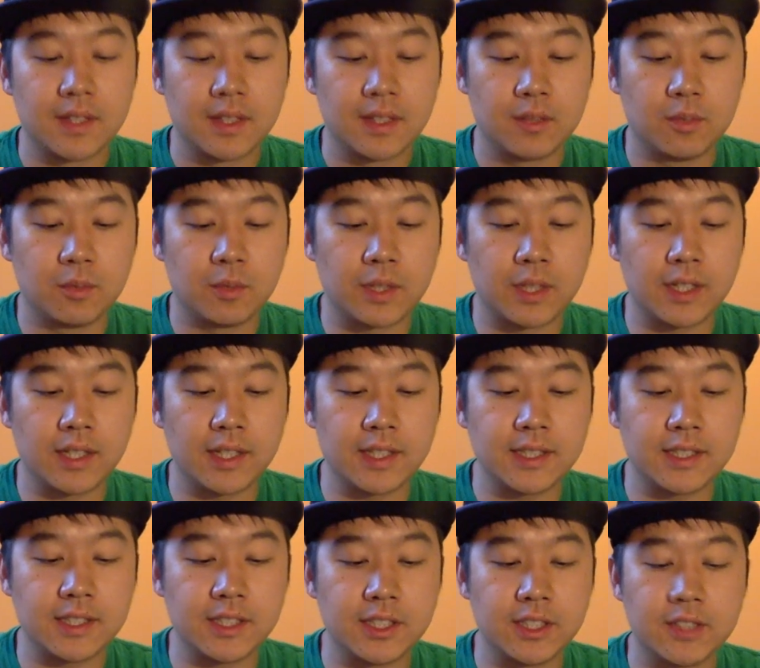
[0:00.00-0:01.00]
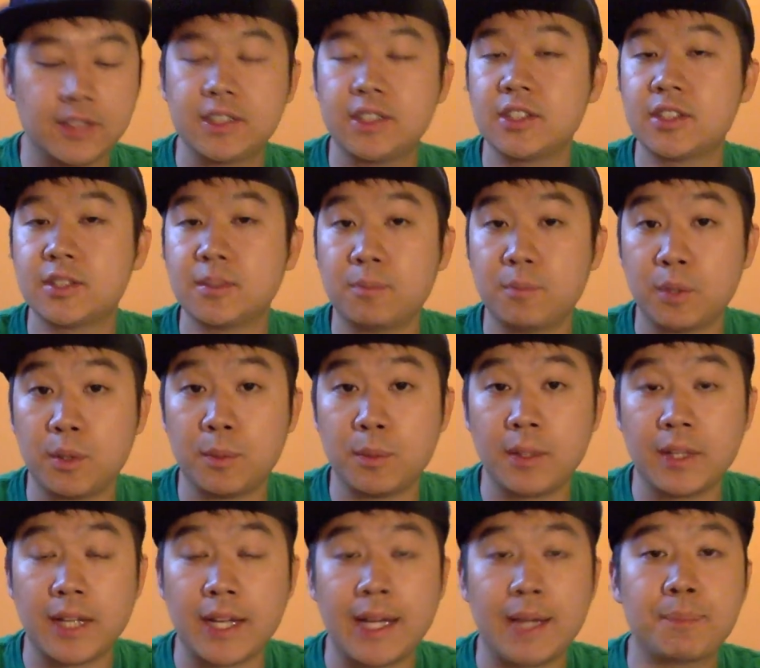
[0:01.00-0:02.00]
What I like to do is use a
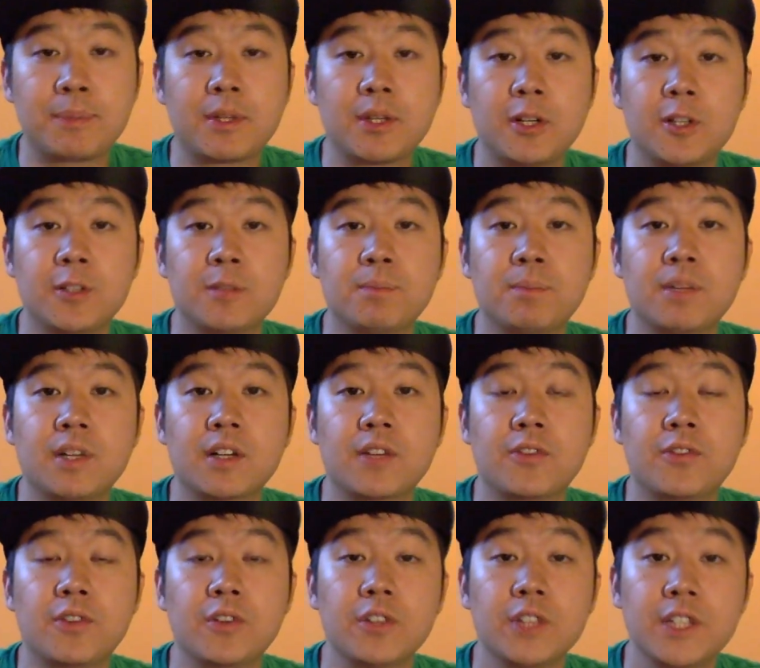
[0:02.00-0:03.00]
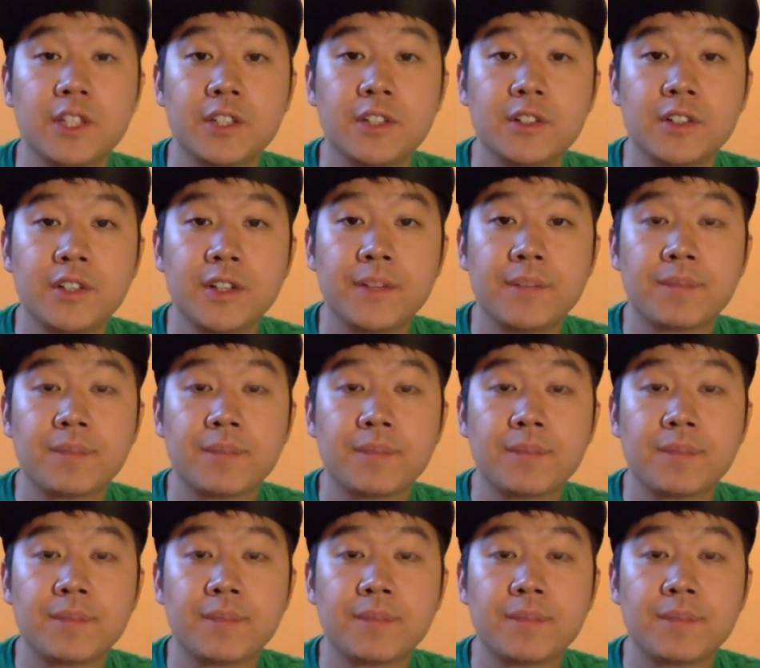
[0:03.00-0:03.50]
mobile app called Blockfolio.